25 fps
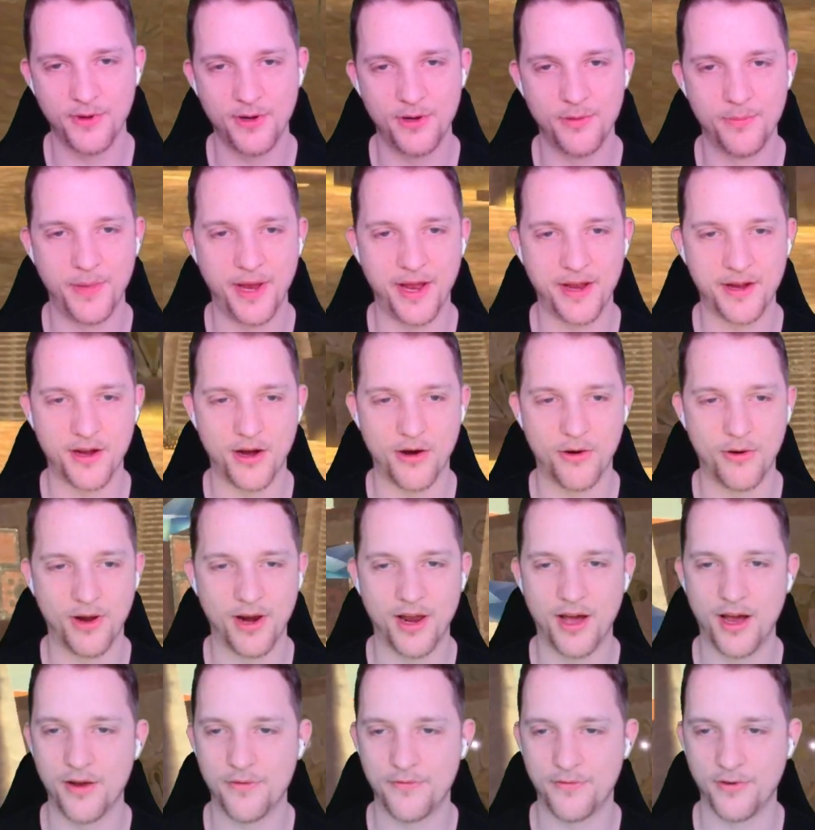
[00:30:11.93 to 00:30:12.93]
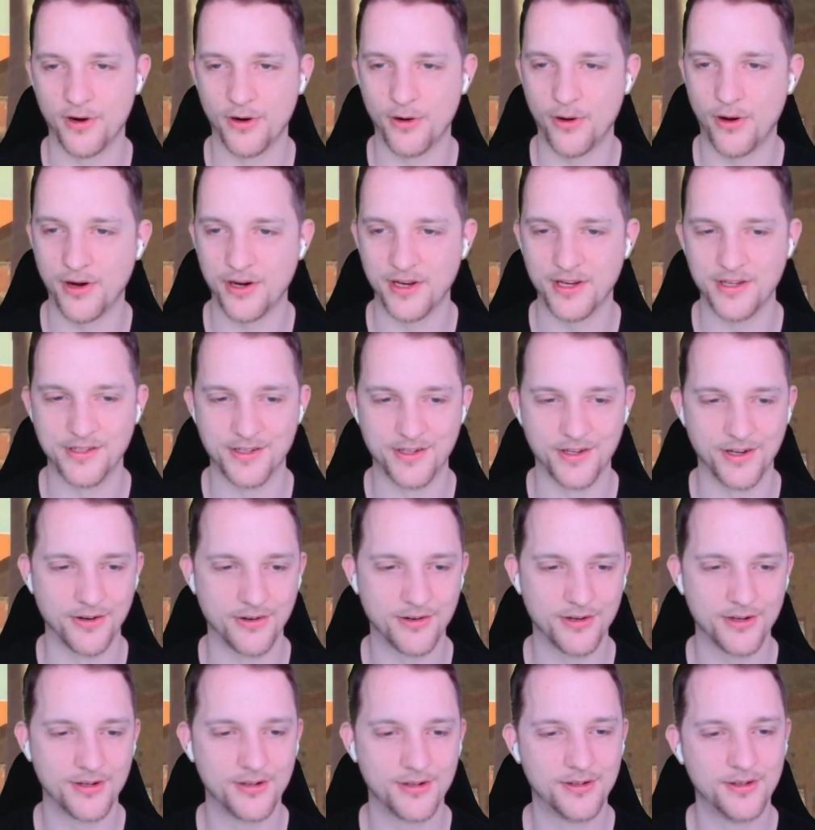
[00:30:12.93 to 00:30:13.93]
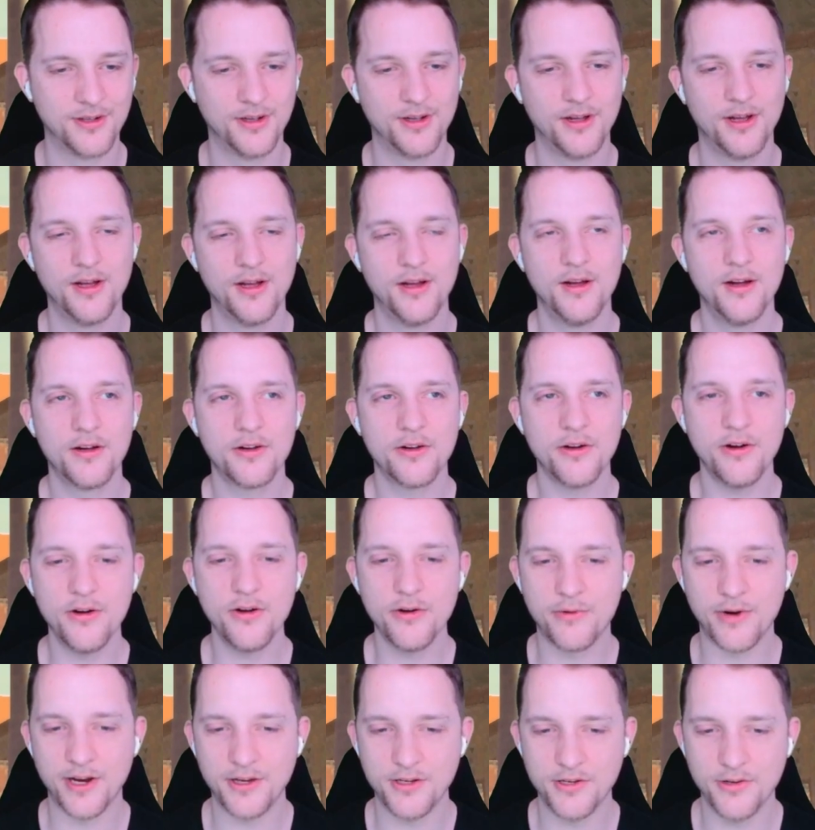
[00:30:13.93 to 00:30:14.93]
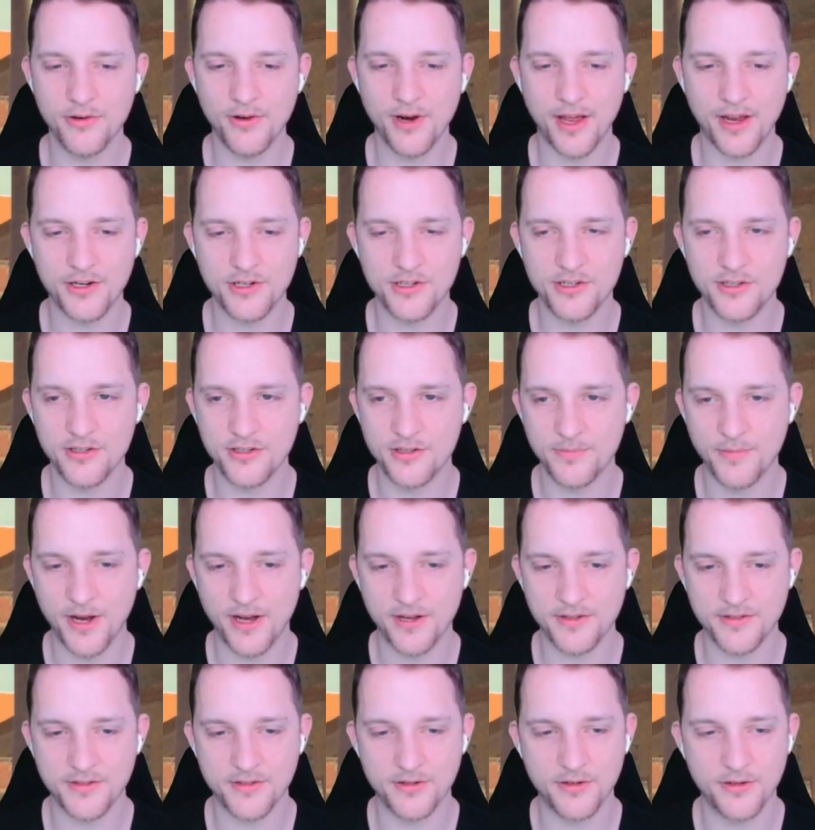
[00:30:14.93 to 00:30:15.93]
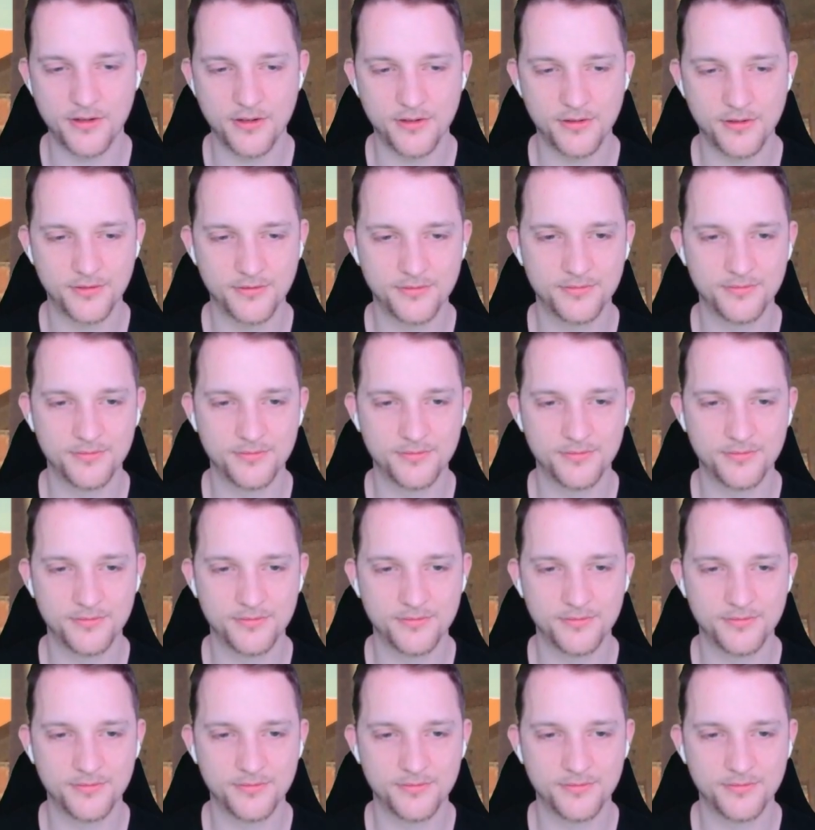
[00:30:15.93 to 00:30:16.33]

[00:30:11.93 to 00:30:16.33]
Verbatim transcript: will make our life a lot easier. Congratulations, Master.